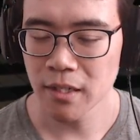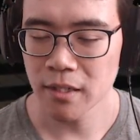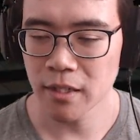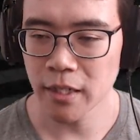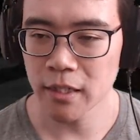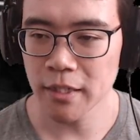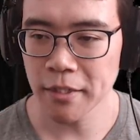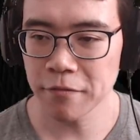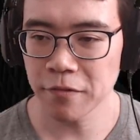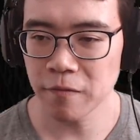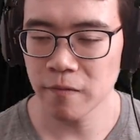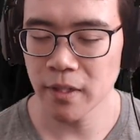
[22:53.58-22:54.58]
they
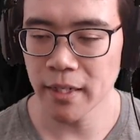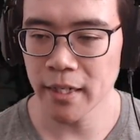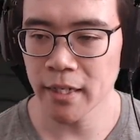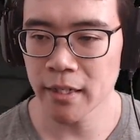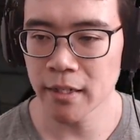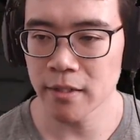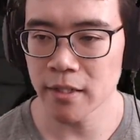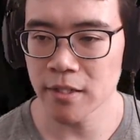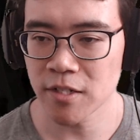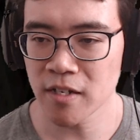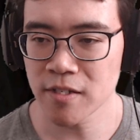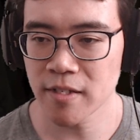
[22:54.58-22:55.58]
leave and they
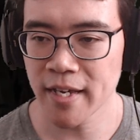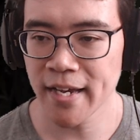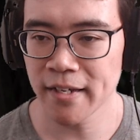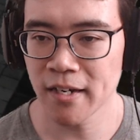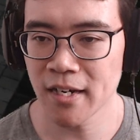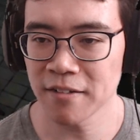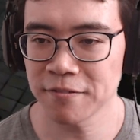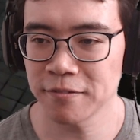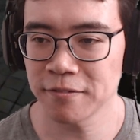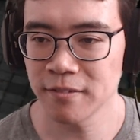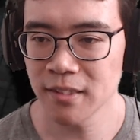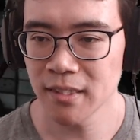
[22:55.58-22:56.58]
toss the hat
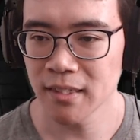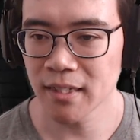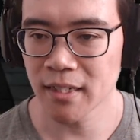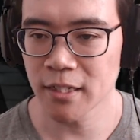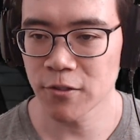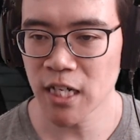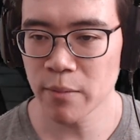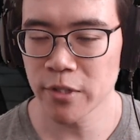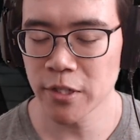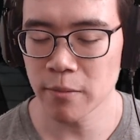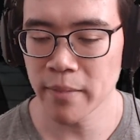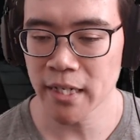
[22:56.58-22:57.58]
off, grab
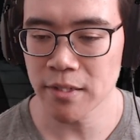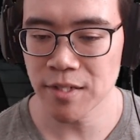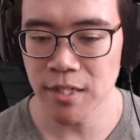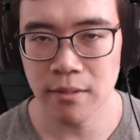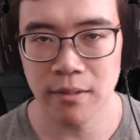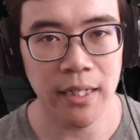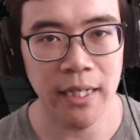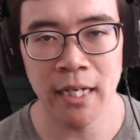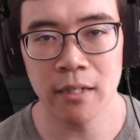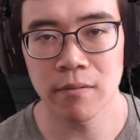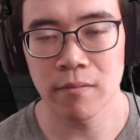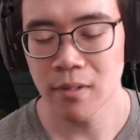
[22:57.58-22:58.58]
another magazine.
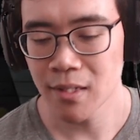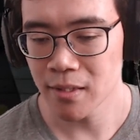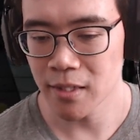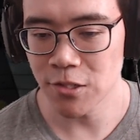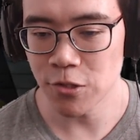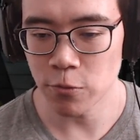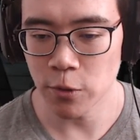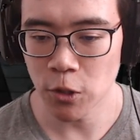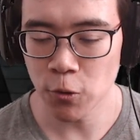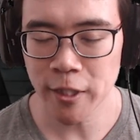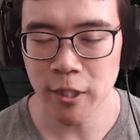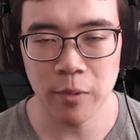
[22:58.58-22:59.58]
Again, they do it real
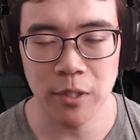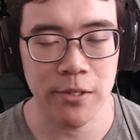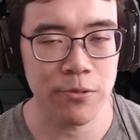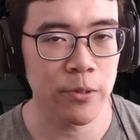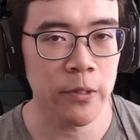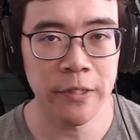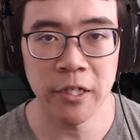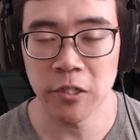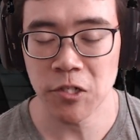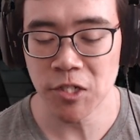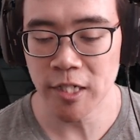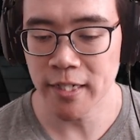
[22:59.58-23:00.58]
quick because you already
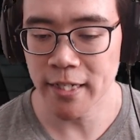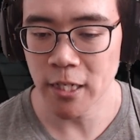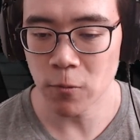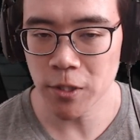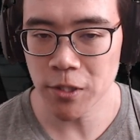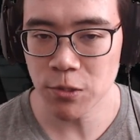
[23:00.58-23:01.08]
understand how that works.